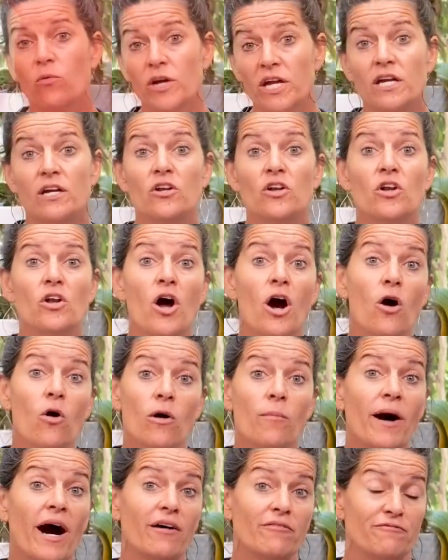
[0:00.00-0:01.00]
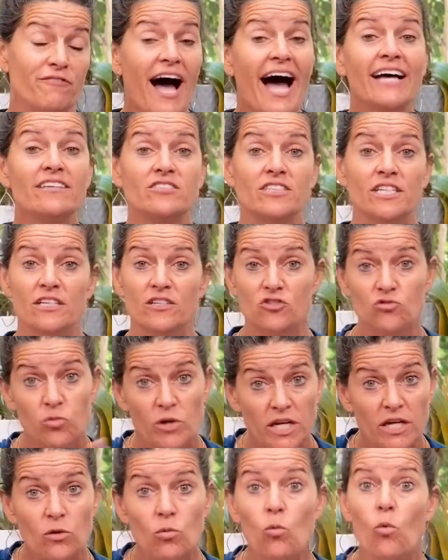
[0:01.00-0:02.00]
we can know about fasting is
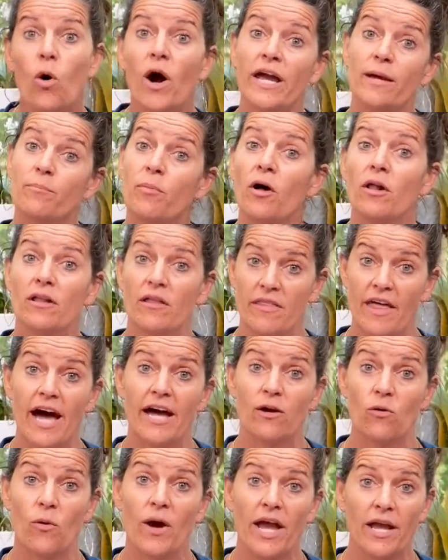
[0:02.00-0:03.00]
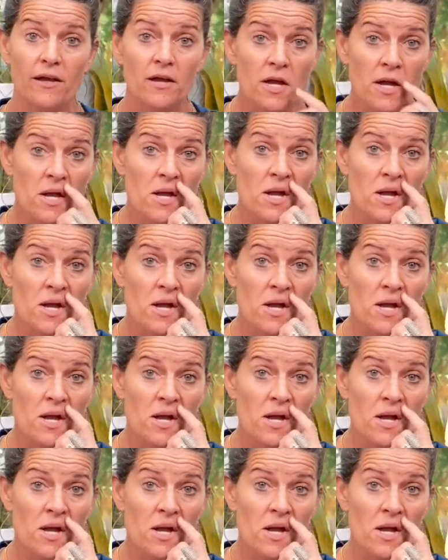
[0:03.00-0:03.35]
we can wipe all of that away.